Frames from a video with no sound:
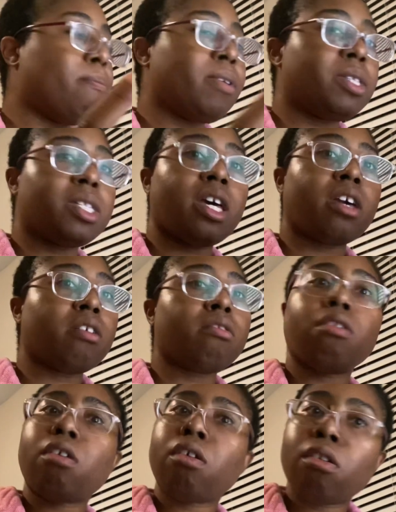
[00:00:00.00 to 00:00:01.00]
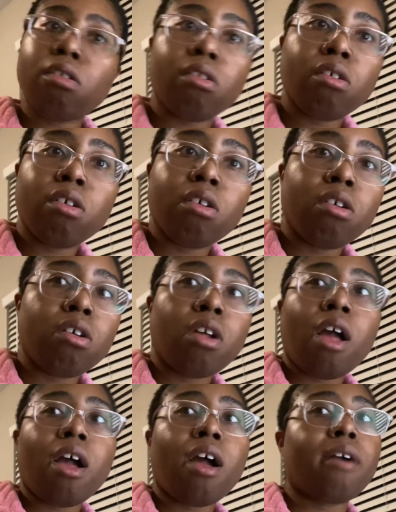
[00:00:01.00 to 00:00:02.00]
it's like, girl,
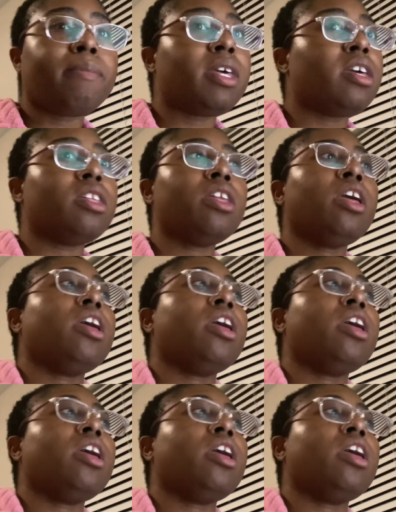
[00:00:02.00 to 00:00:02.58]
I mean,